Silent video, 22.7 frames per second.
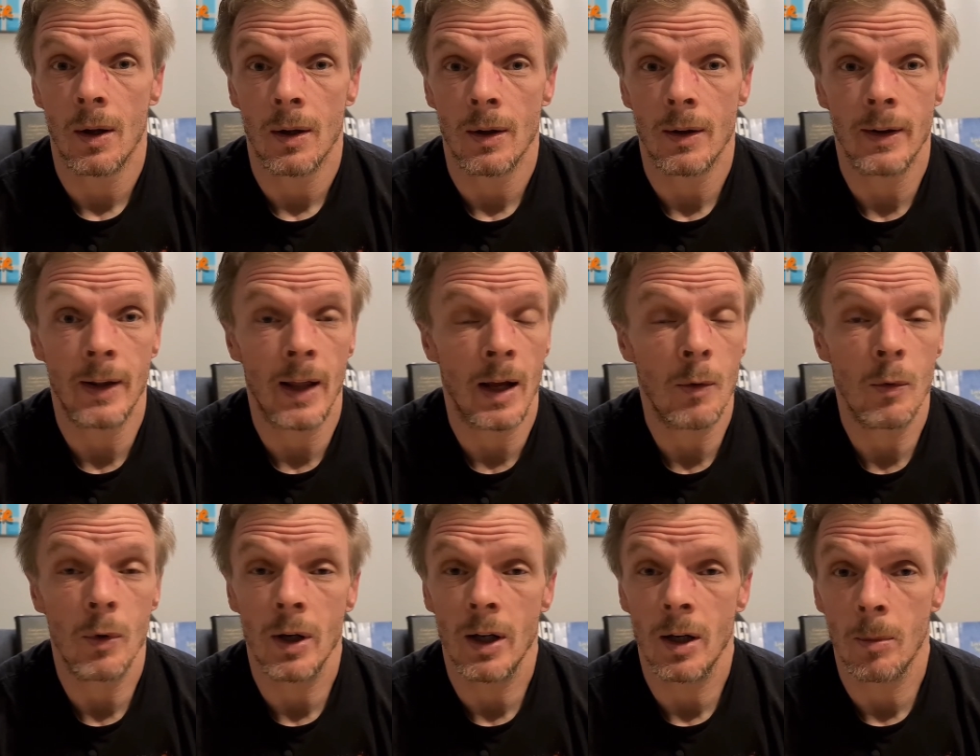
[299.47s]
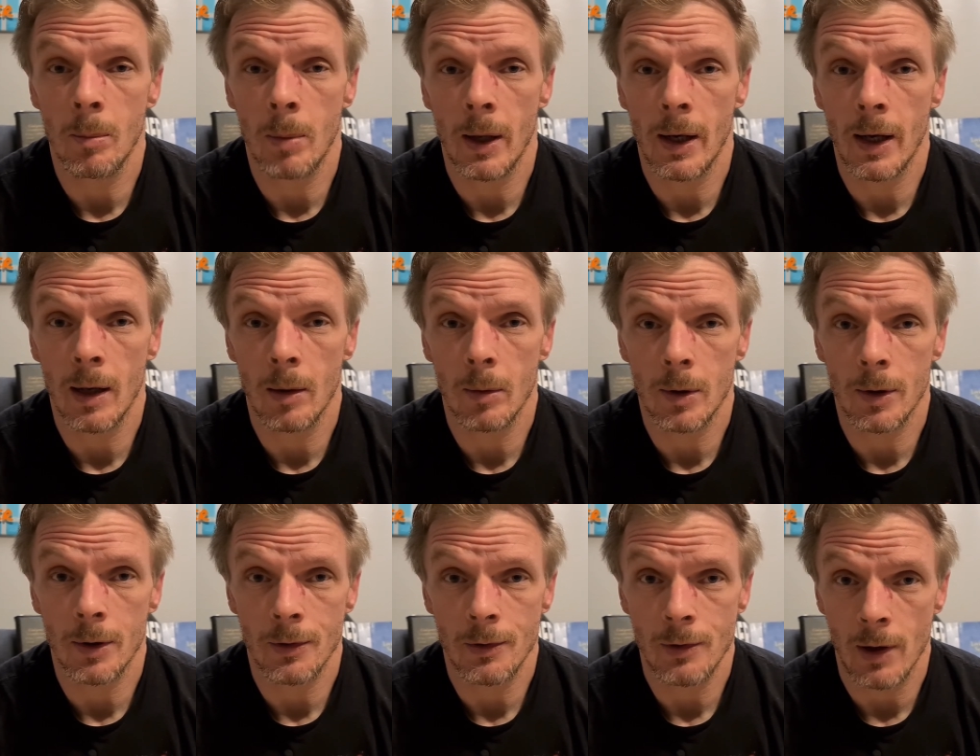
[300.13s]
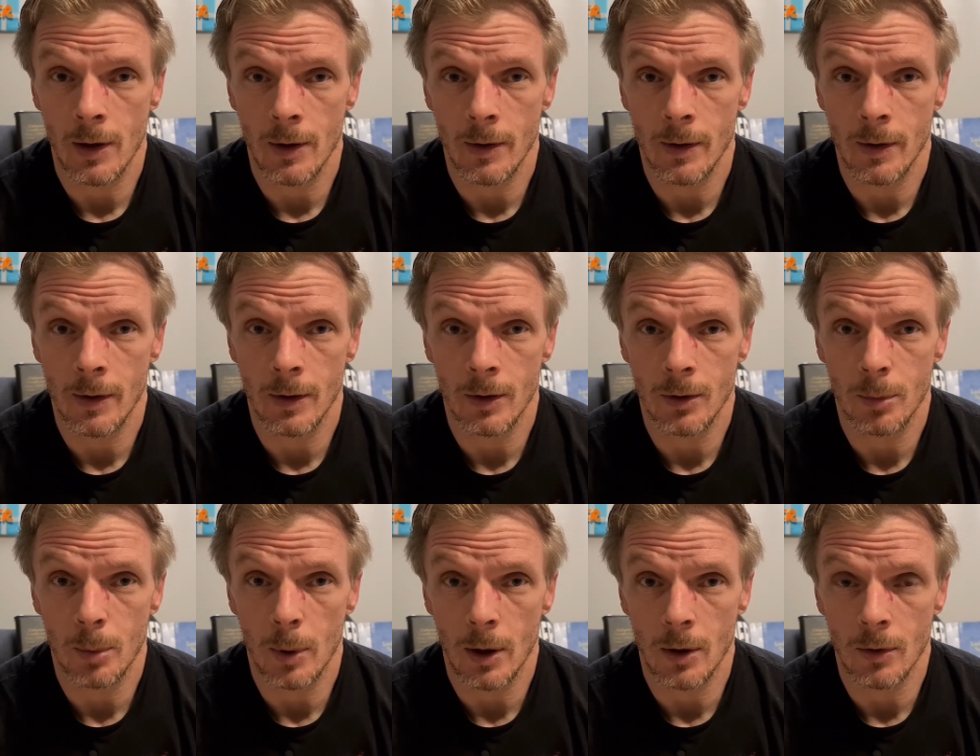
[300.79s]
they wouldn't have been able to share their
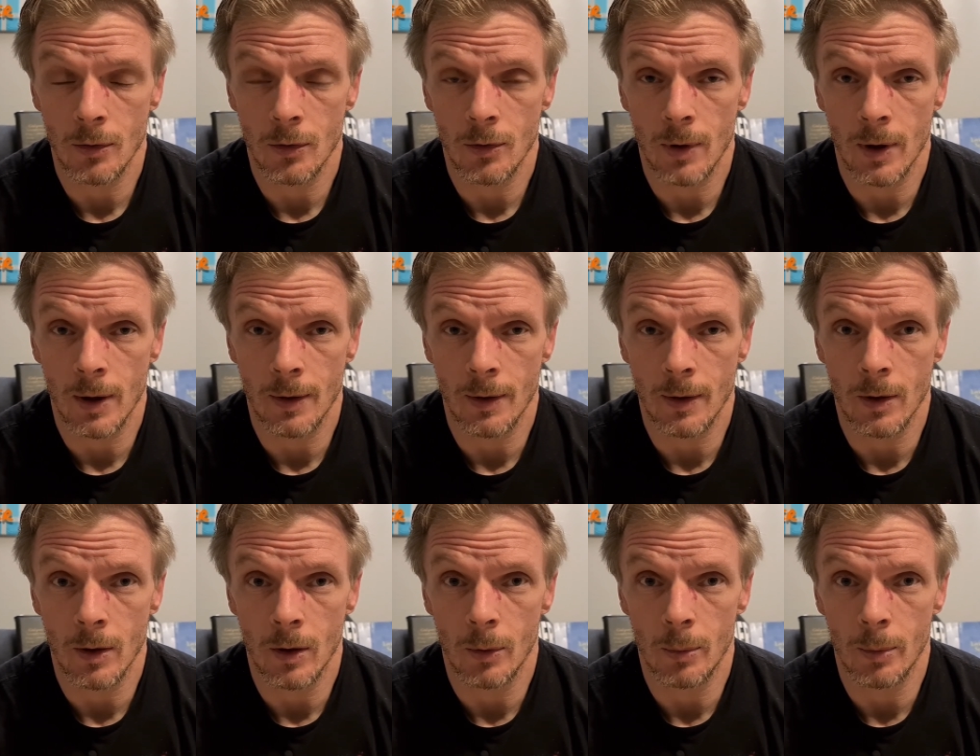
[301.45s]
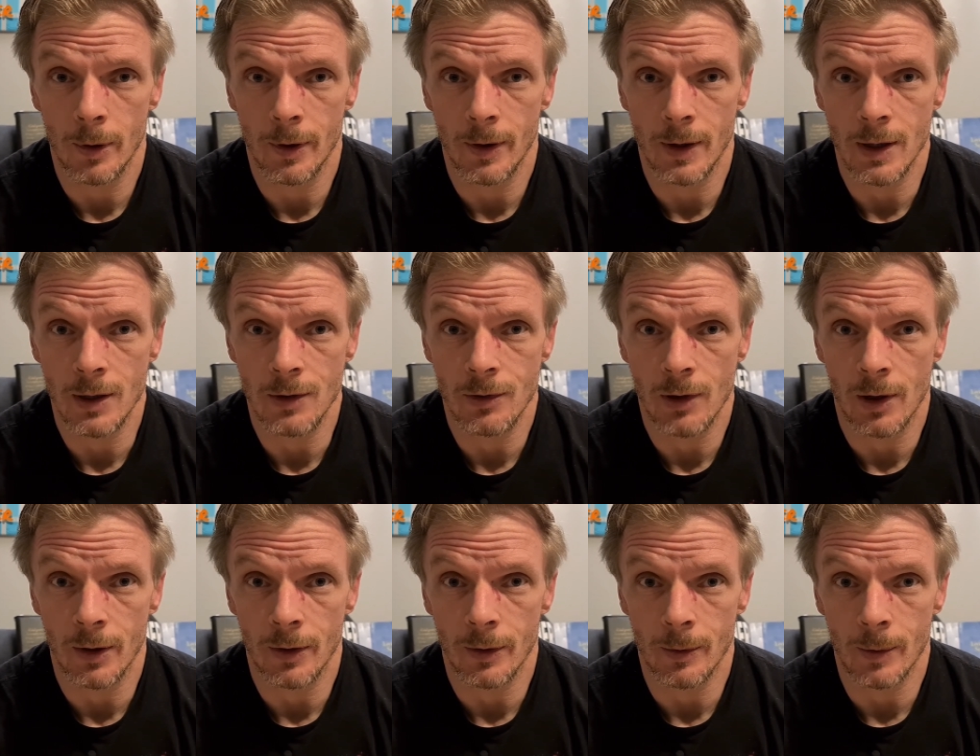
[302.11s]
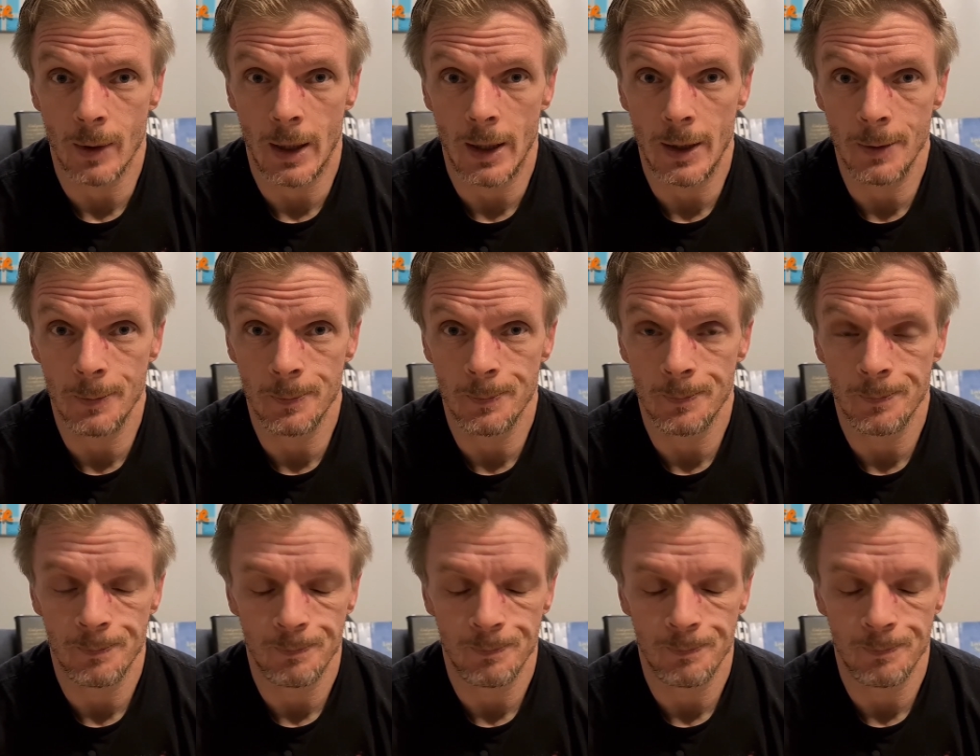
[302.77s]
experience, strength, and hope with each other, right?